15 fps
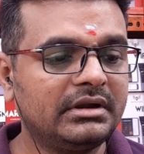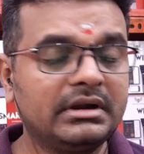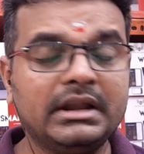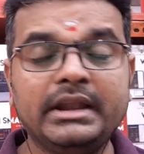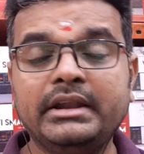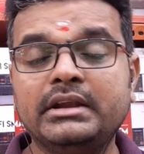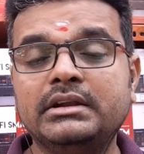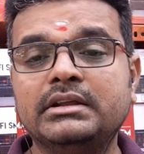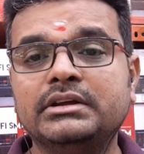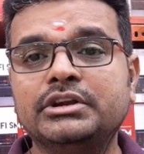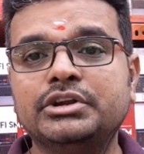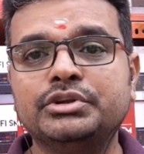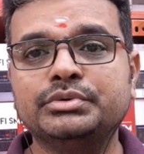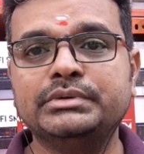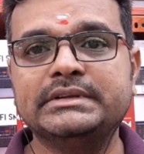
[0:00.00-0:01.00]
related
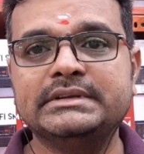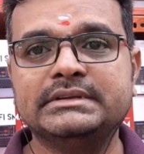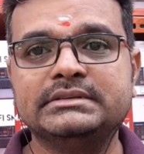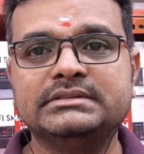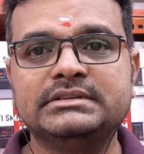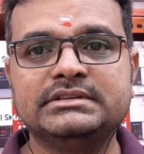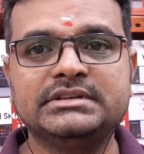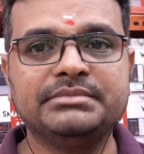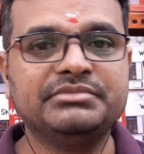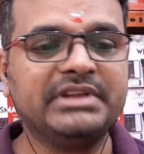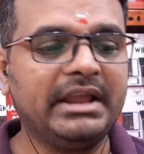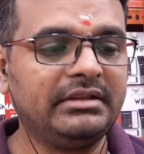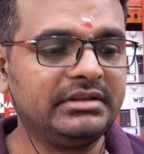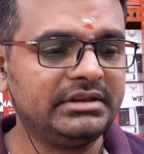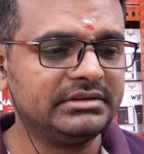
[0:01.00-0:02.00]
uh, to the system
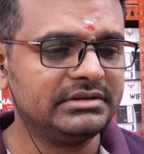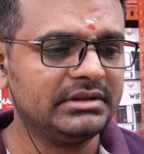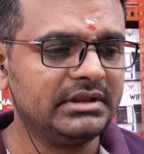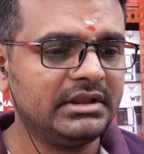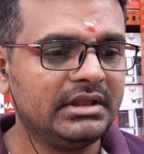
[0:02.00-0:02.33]
sizings